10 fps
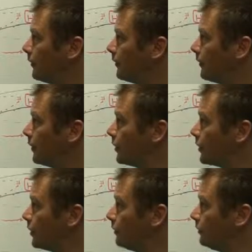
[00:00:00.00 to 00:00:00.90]
First,
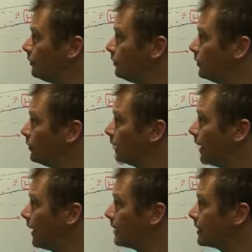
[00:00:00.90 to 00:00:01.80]
we'll look
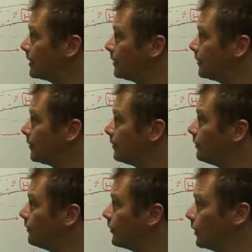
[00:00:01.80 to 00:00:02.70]
at
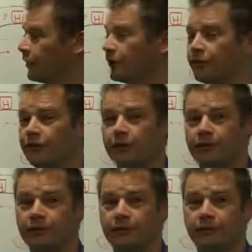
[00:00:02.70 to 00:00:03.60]
the Earth,
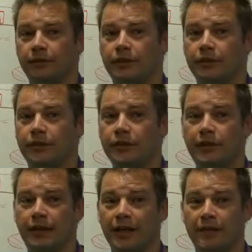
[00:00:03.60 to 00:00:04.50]
and to do
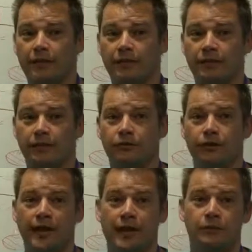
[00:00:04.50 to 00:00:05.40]
that, I've got the
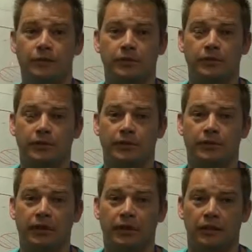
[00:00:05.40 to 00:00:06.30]
help of a
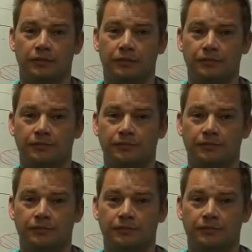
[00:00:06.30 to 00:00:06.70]
globe.